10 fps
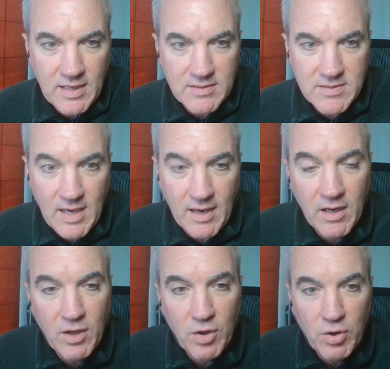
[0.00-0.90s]
It's that
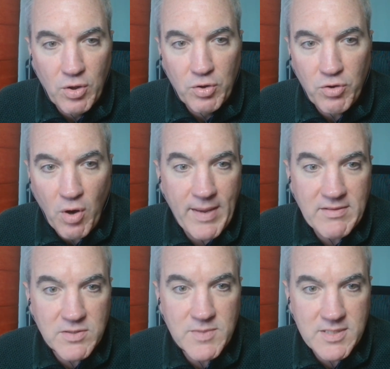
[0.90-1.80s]
don't make
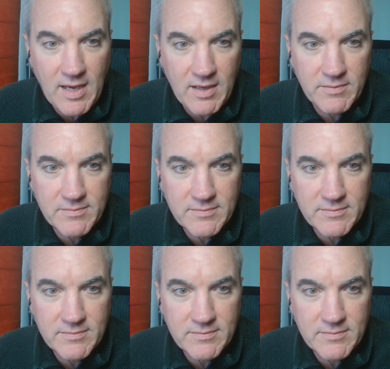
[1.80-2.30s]
this mistake.